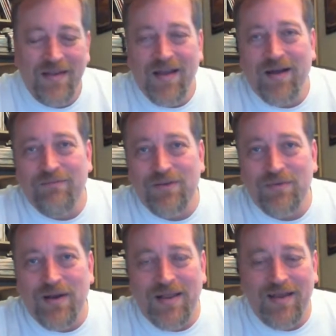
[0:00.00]
However you
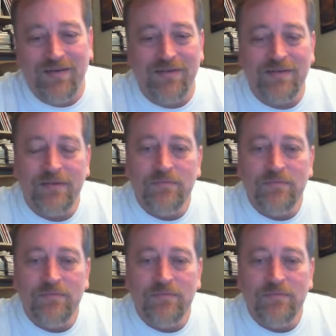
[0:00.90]
want to handle it.